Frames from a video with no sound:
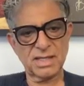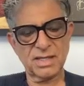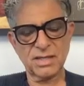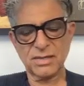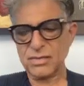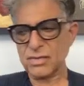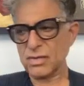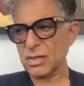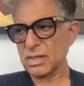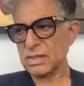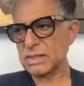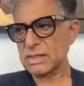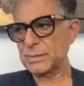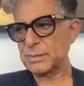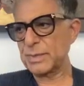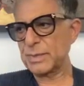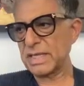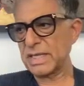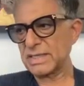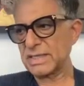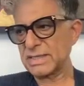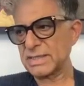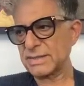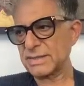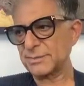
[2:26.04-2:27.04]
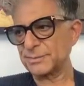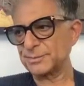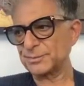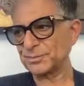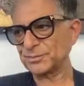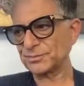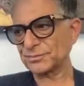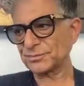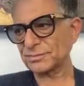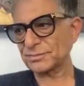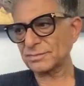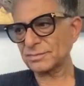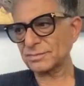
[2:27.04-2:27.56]
across space.
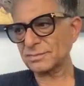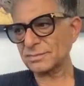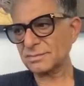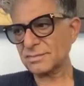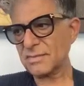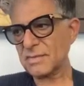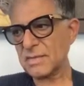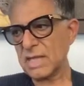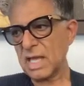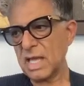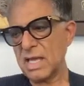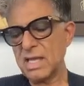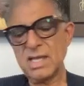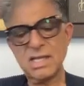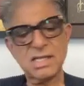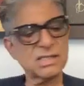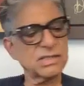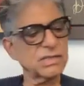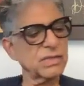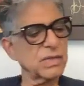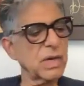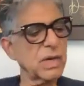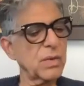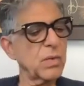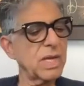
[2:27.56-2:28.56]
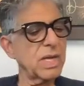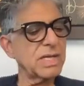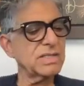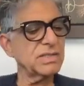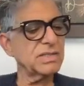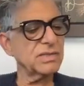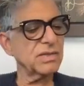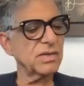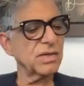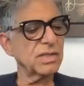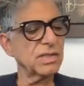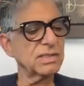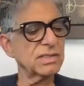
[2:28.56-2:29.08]
So I
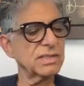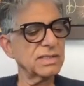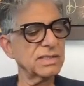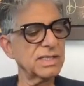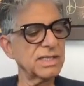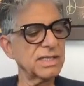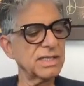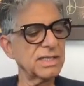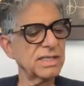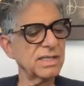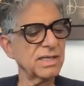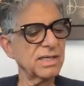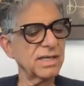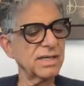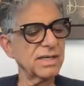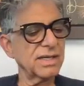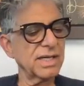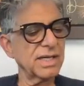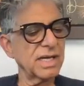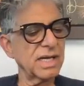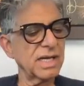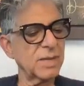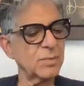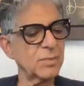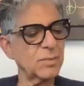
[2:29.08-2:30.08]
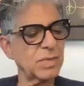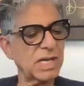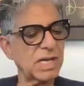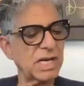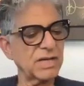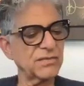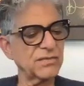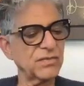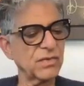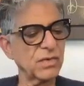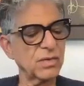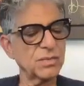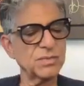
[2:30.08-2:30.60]
went on the AI
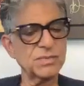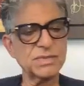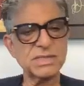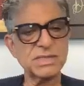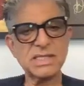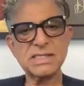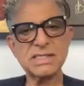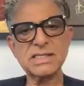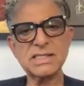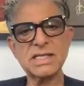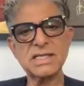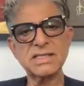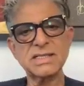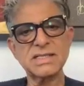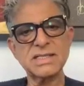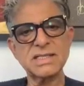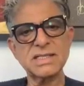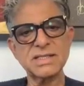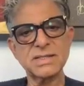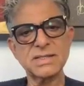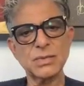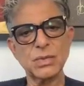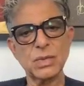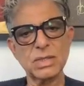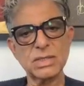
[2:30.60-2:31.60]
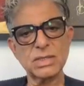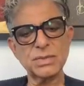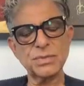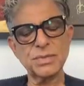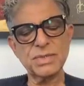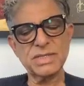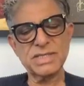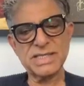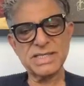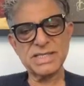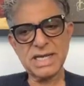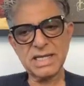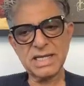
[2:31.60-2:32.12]
platforms. I said, since quantum
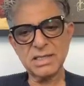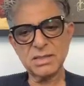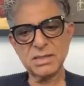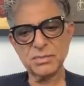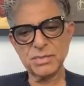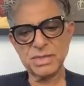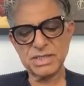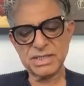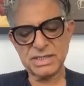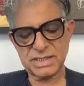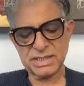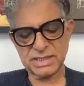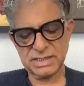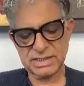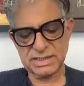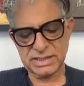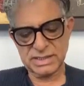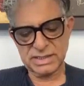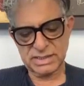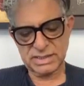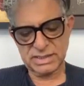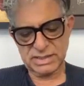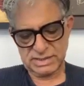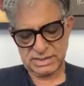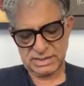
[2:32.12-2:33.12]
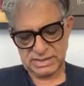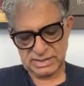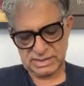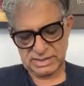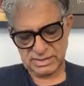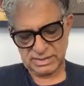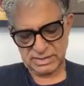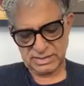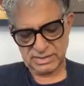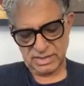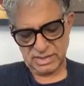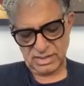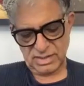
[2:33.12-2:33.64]
entanglement
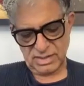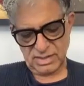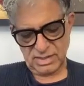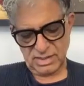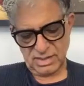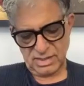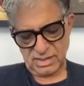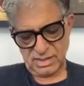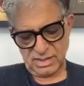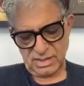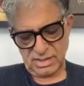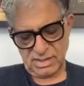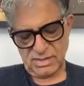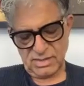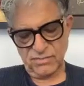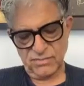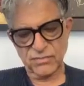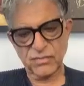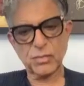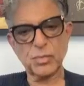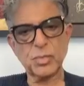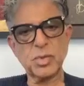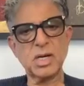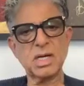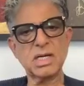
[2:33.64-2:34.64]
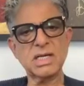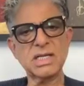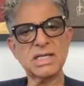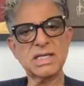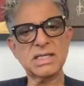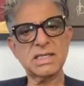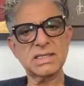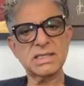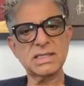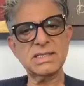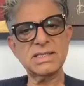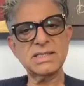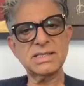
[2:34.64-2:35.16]
exists for
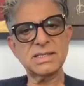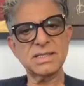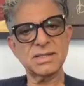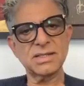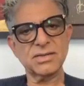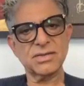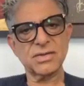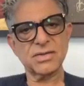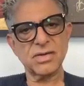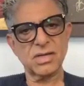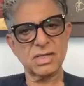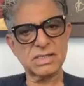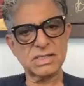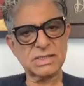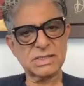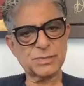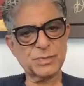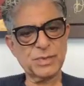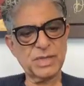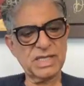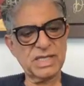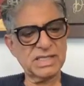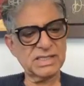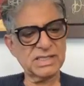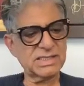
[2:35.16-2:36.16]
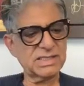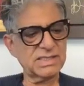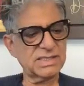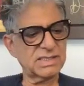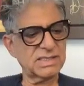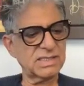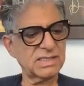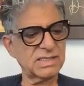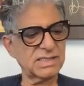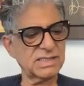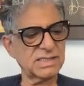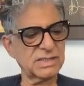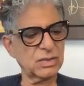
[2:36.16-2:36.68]
particles across space,
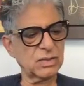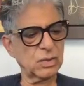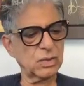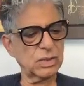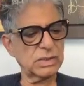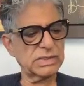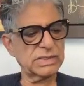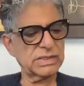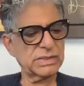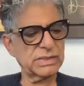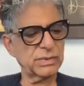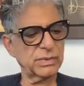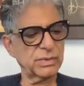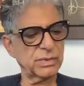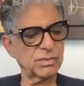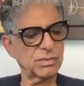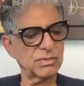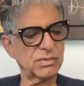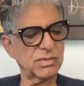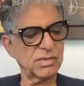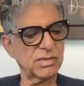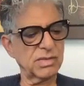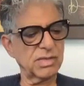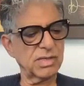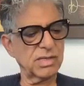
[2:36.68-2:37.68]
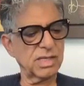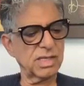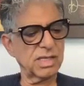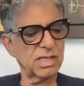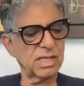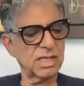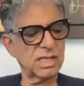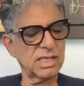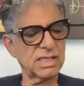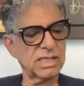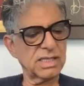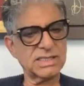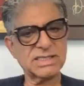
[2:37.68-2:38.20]
does it also
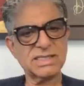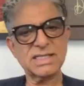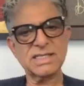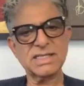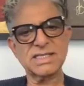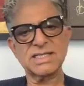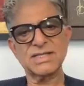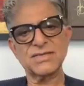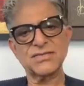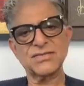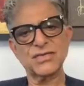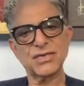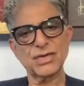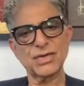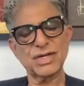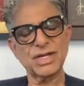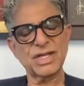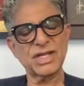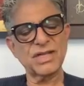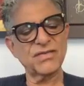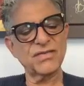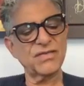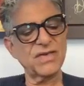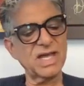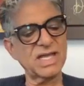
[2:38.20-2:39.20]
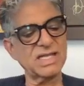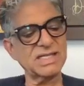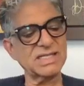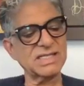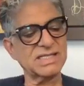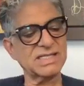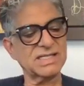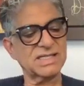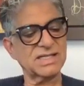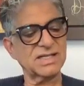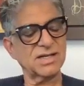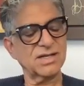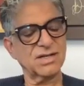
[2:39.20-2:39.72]
exist for
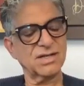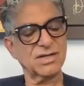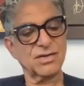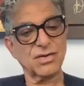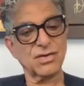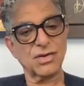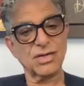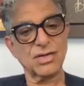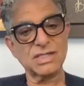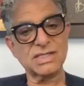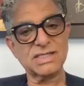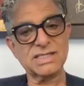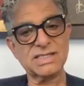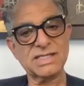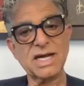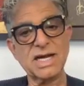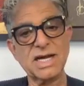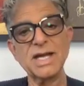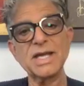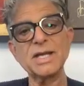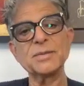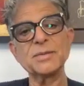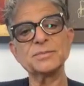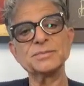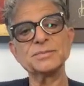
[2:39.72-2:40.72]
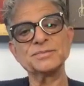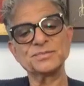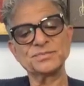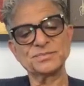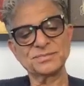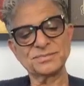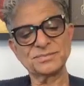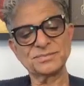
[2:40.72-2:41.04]
events across time?